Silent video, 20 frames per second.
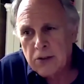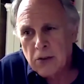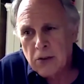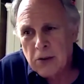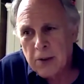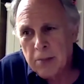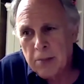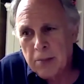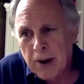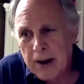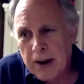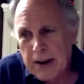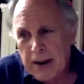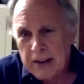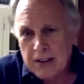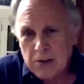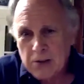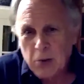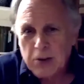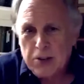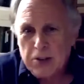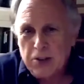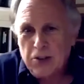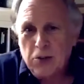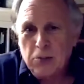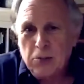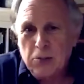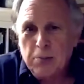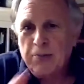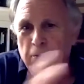Story branding is
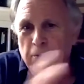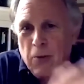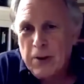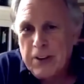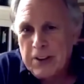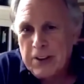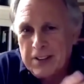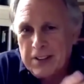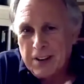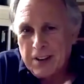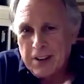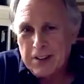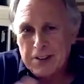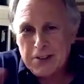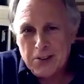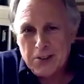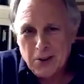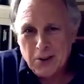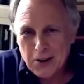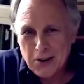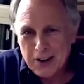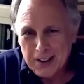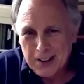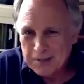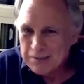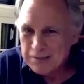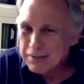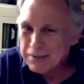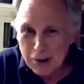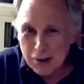what you do before you tell the
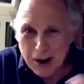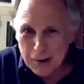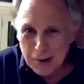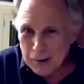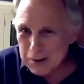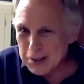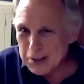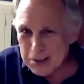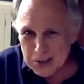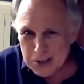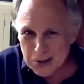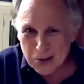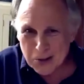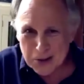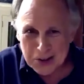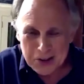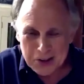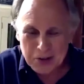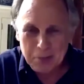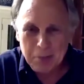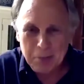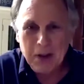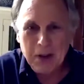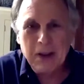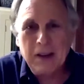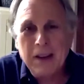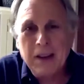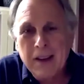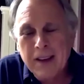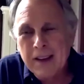story. You figure out what the story
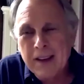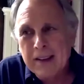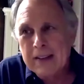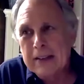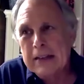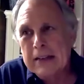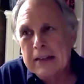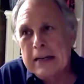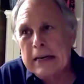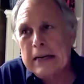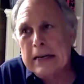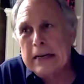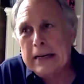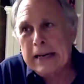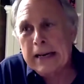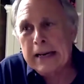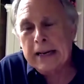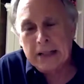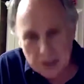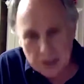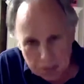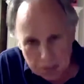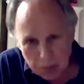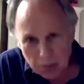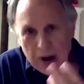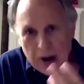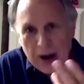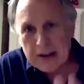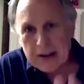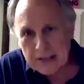should be. And
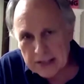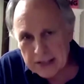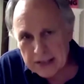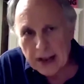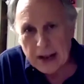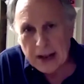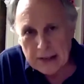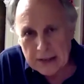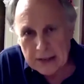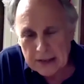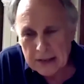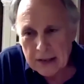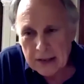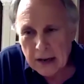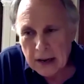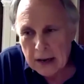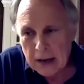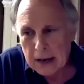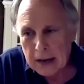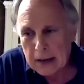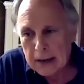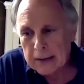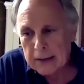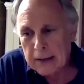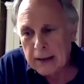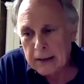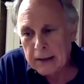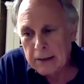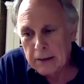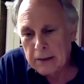it's a process
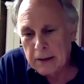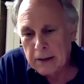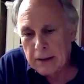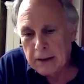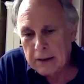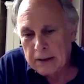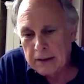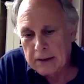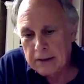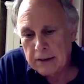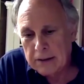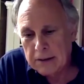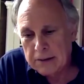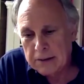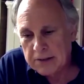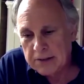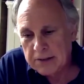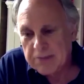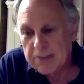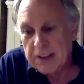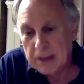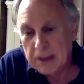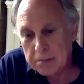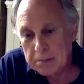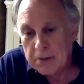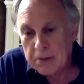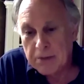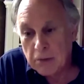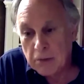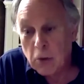that was
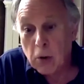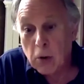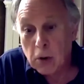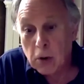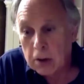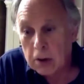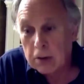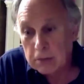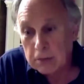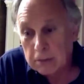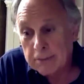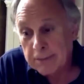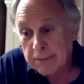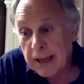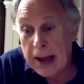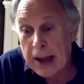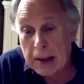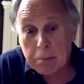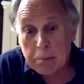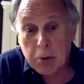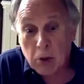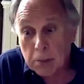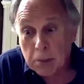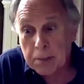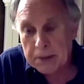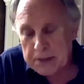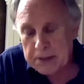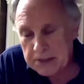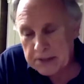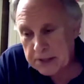developed for that
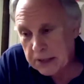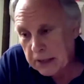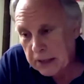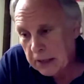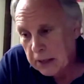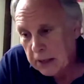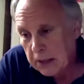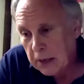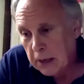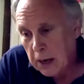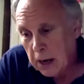purpose.